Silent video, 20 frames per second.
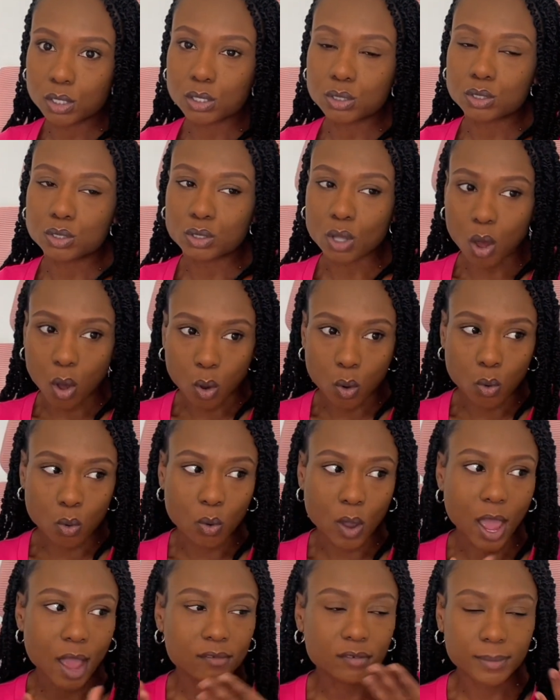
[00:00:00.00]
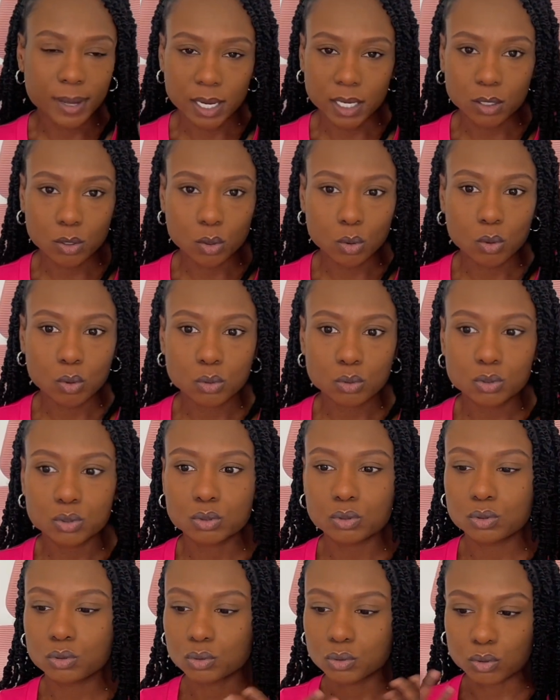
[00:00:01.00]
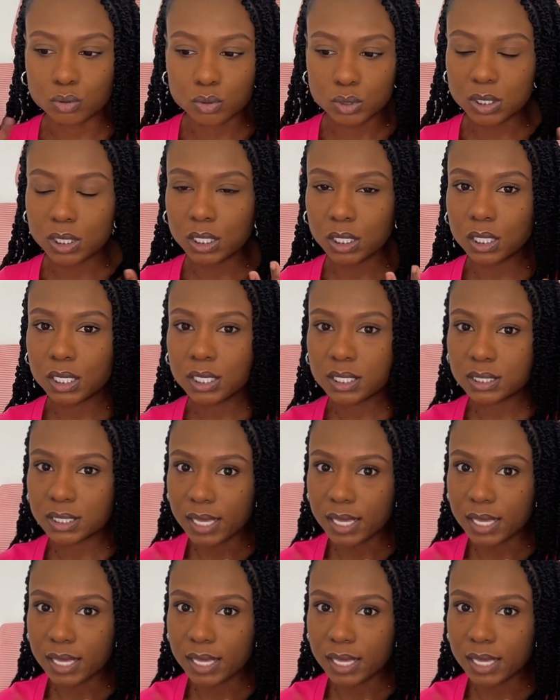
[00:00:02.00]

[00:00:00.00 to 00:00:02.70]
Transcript: So everybody knows utilities: